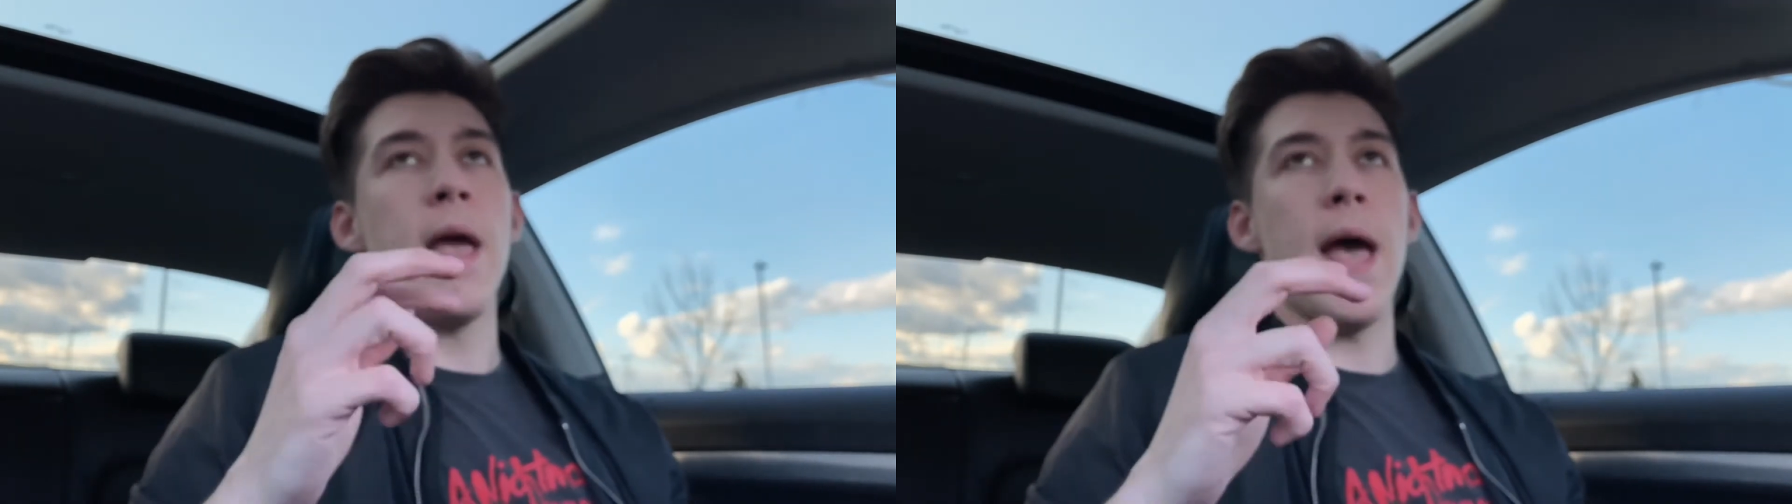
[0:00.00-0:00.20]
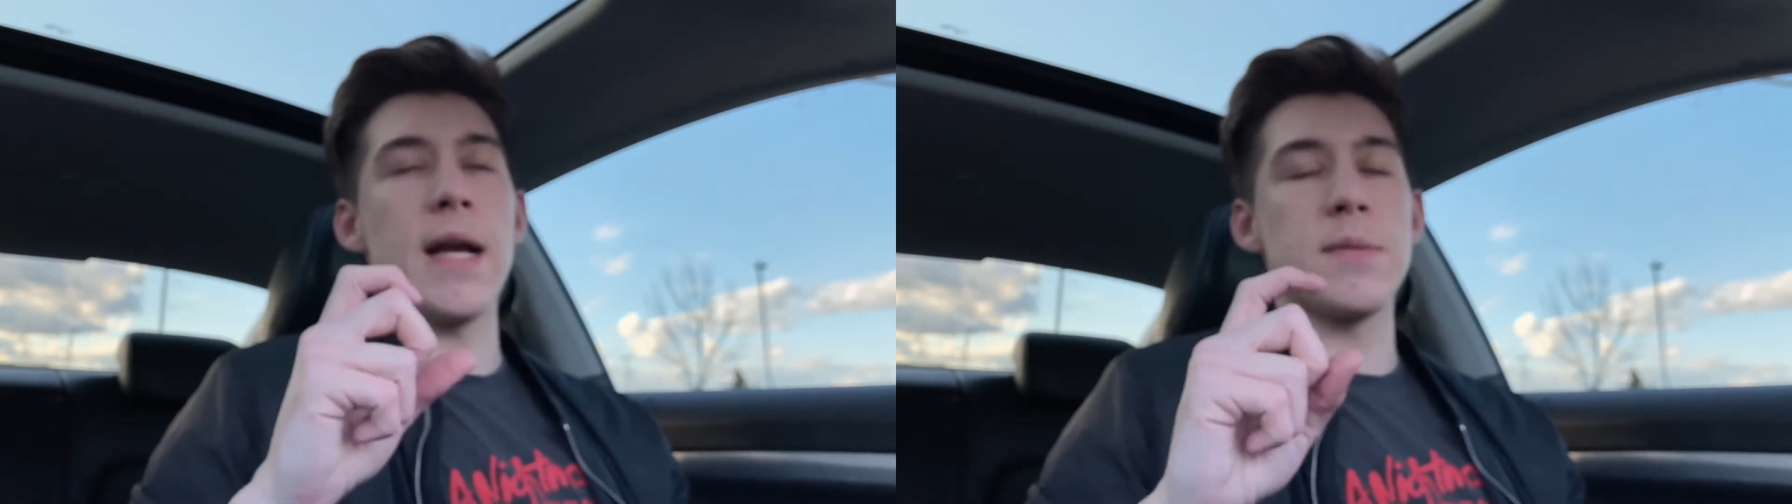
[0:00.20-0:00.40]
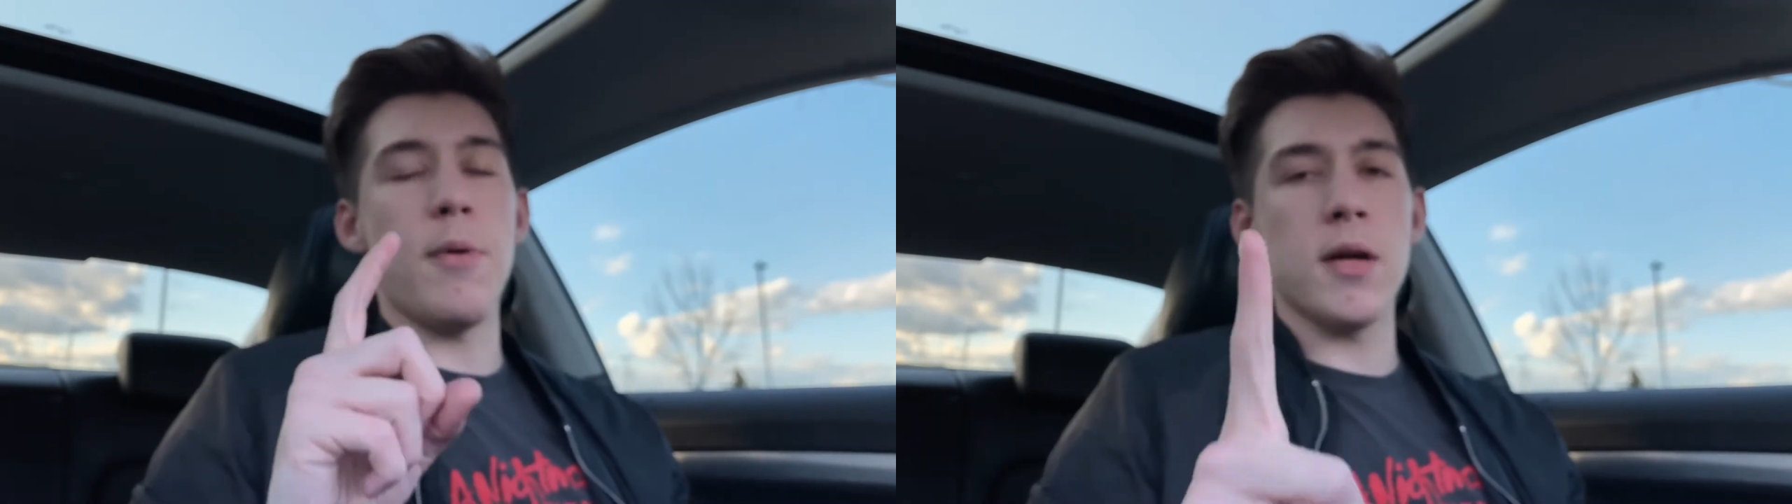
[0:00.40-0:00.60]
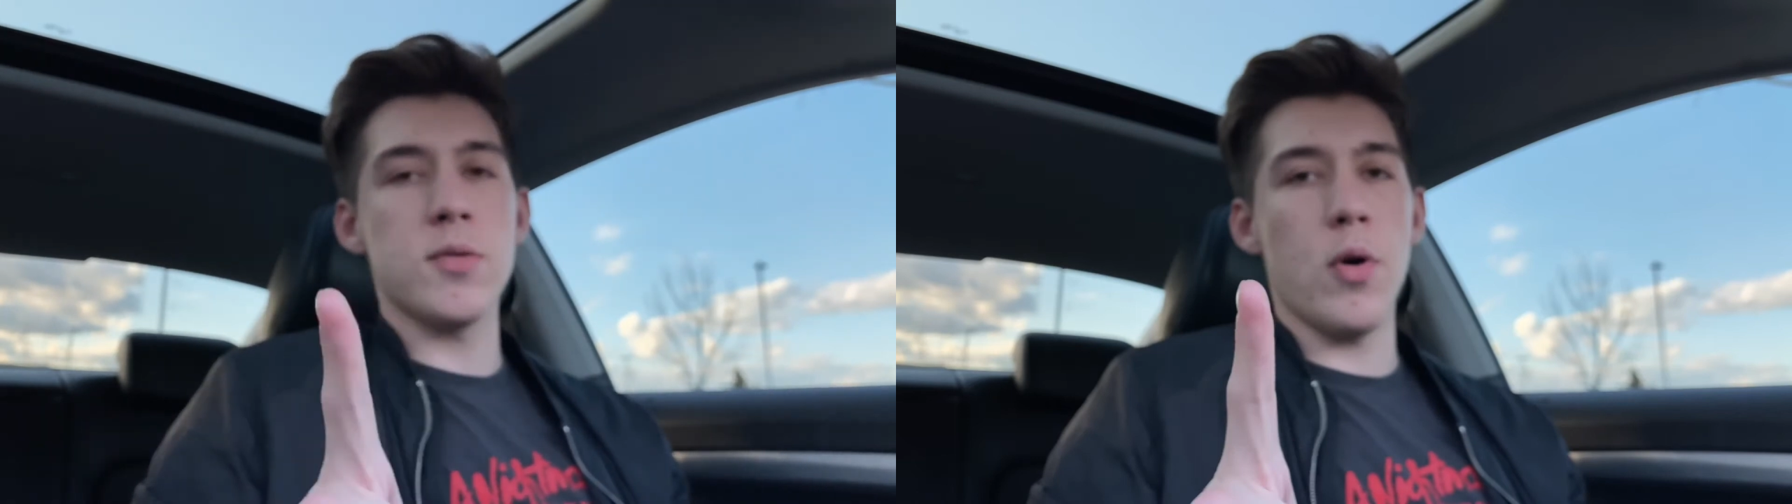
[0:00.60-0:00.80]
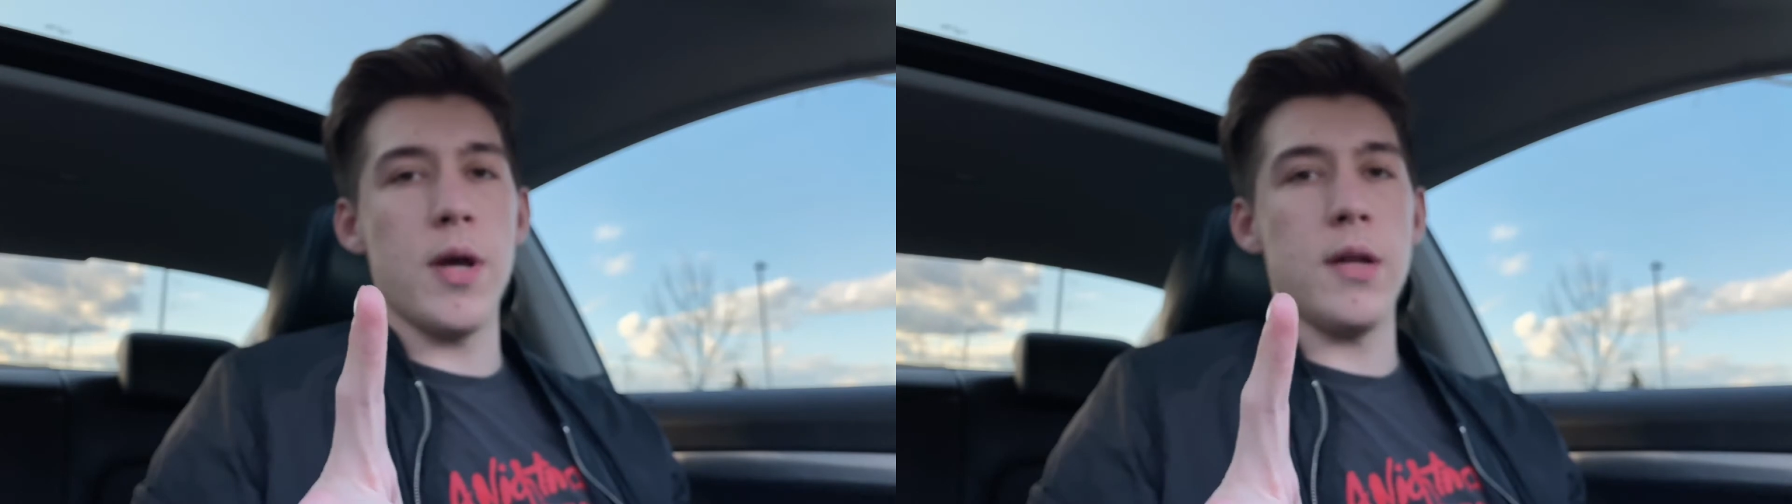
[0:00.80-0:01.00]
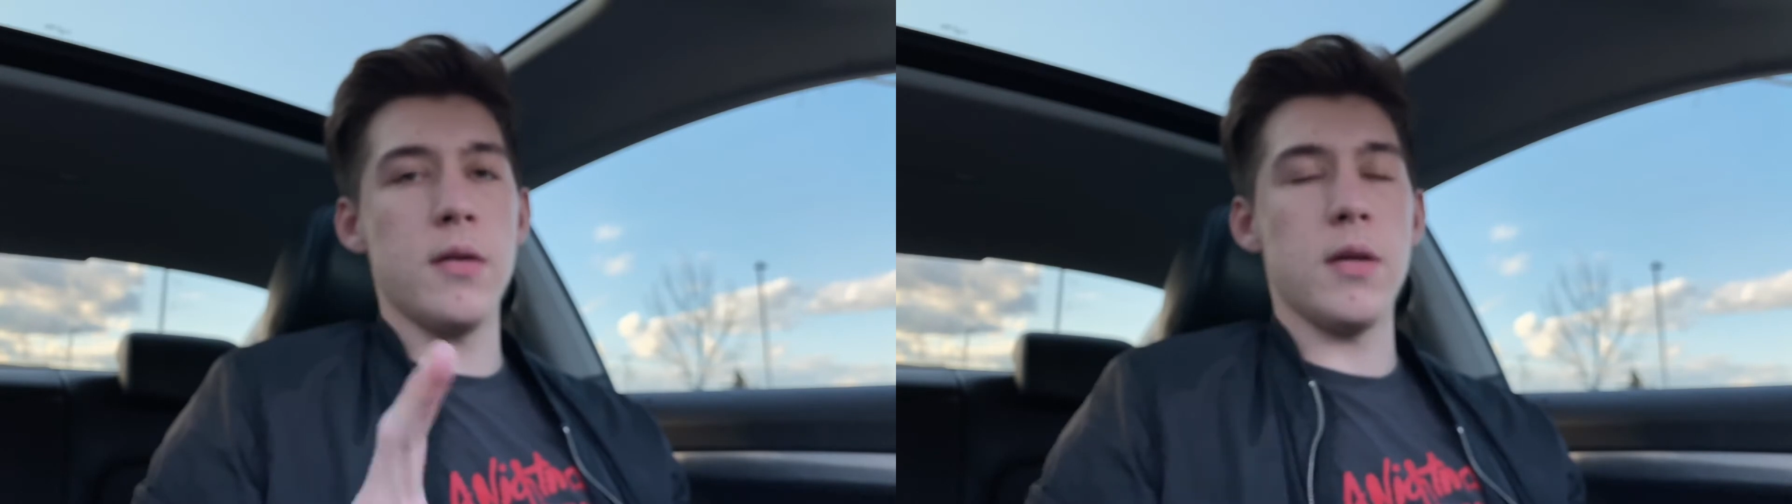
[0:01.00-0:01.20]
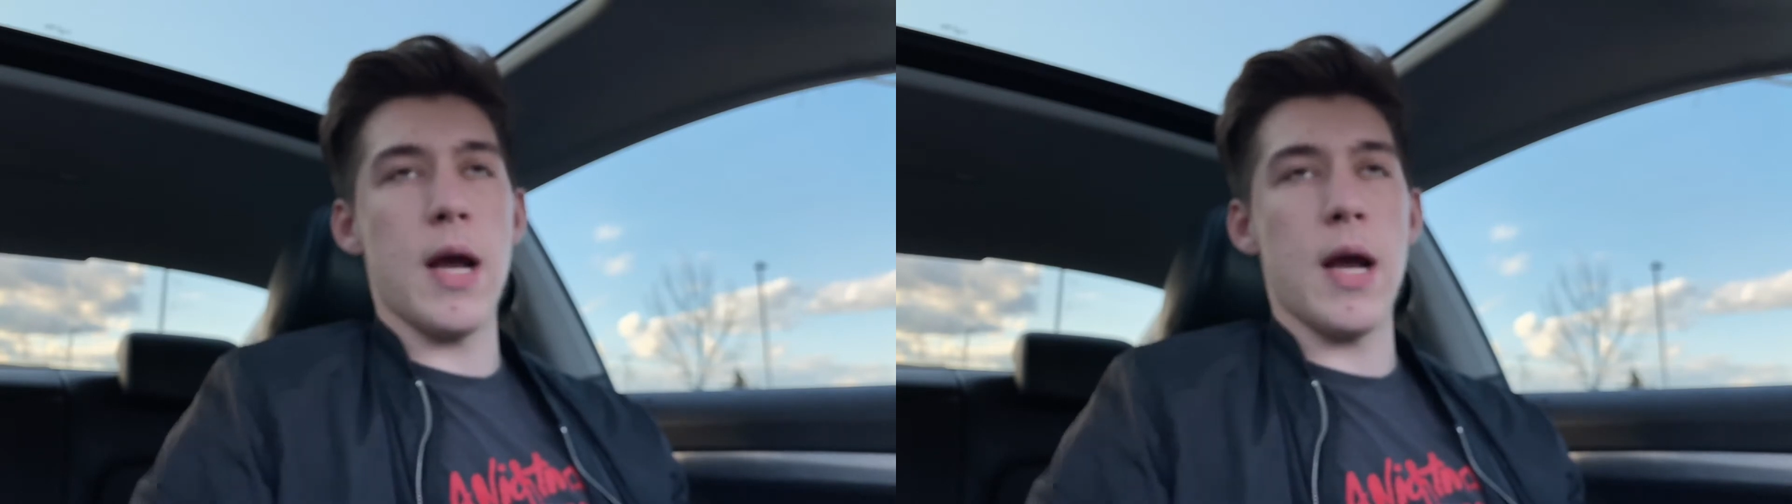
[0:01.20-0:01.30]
Xbox One.